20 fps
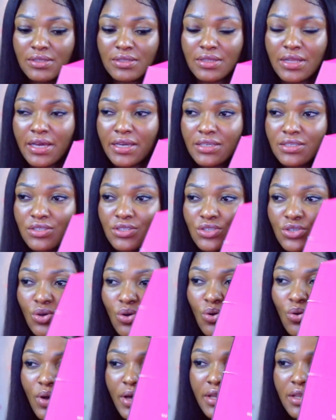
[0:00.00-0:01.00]
like
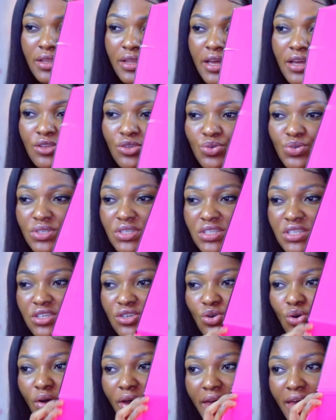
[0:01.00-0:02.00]
so, and then you see
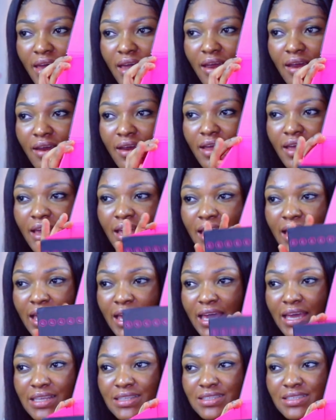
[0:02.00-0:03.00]
your hair
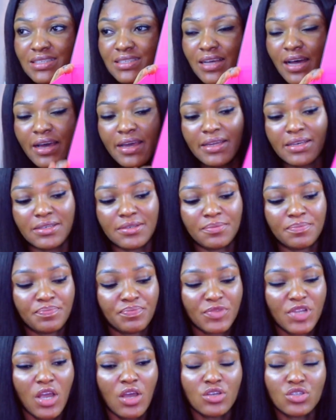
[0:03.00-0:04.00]
inside.
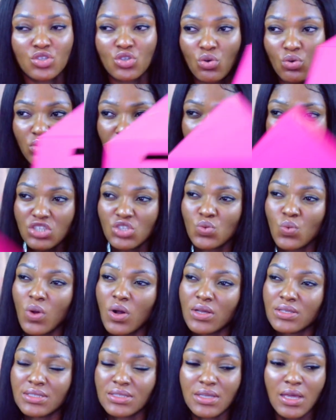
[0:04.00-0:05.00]
So this
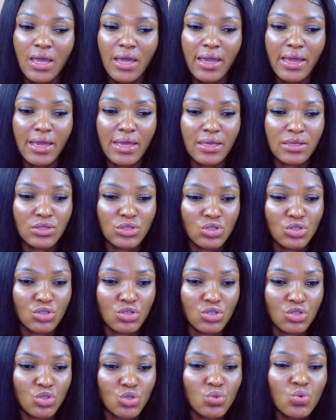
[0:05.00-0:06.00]
was a
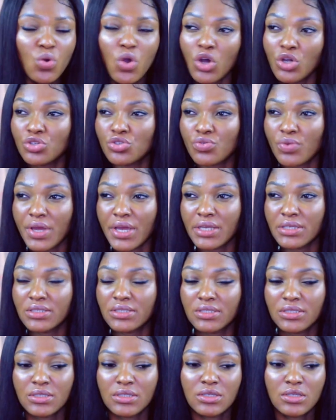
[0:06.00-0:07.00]
200
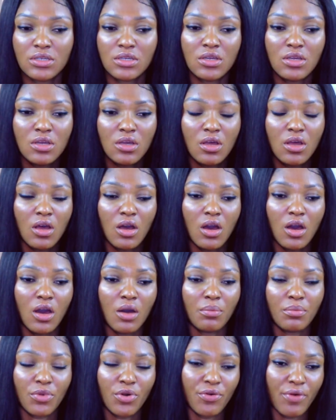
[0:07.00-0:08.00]

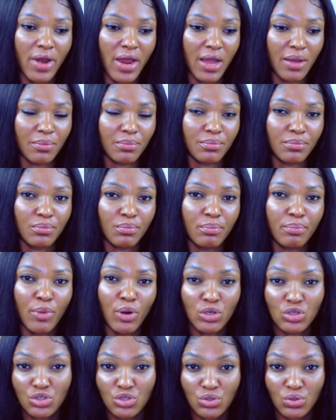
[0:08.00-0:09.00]
gram
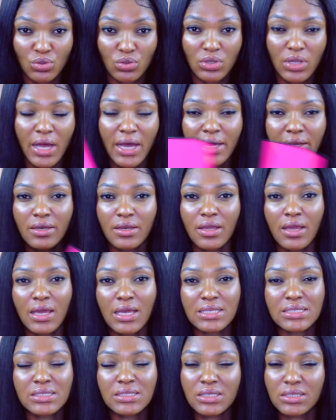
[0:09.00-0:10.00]
bundle and
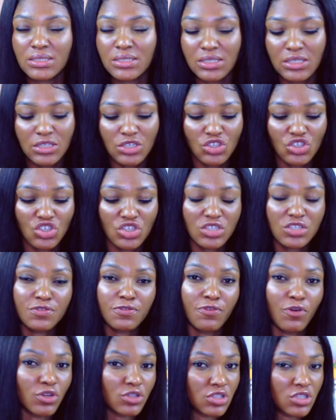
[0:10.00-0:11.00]
a 16 inches
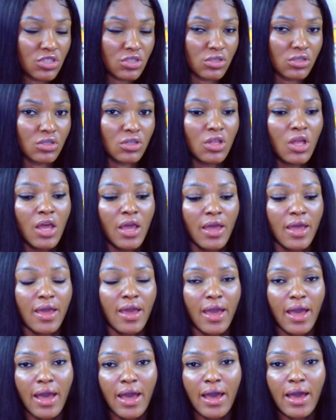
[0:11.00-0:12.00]
frontal,
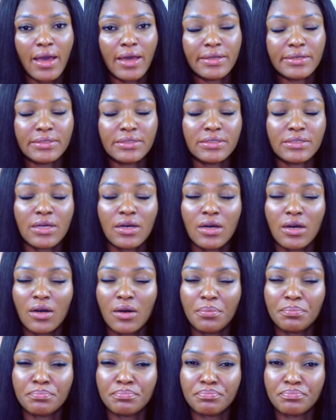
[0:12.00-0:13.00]
and
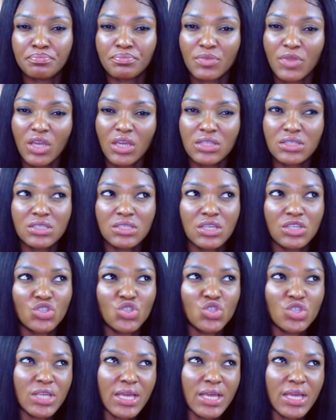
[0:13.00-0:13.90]
it's an